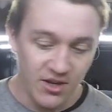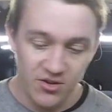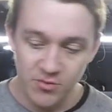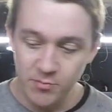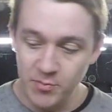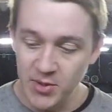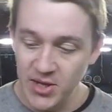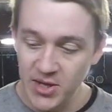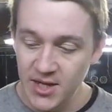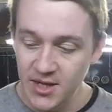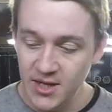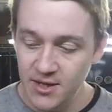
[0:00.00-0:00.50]

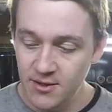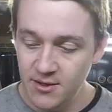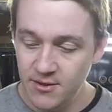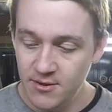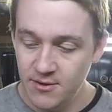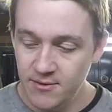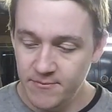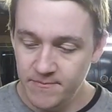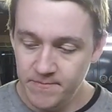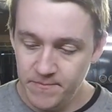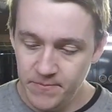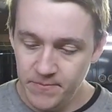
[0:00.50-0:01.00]
bit,
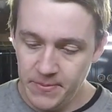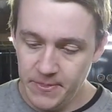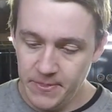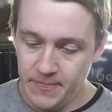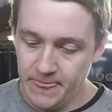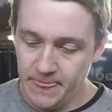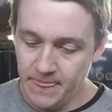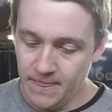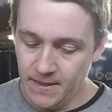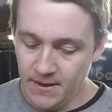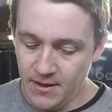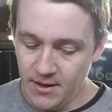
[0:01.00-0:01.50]

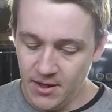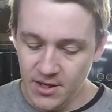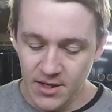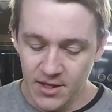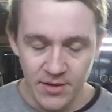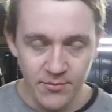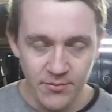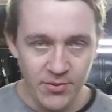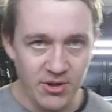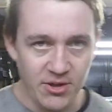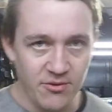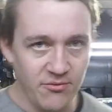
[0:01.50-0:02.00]
and
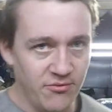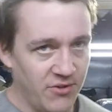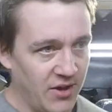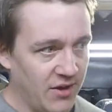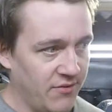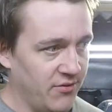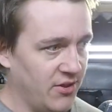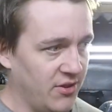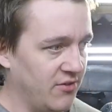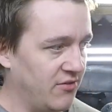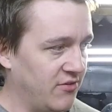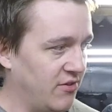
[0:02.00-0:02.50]
then we can fit
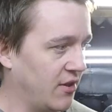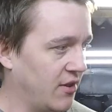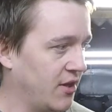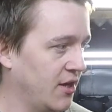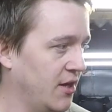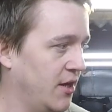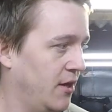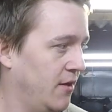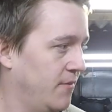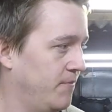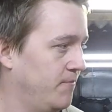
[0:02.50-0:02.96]
everything to the car.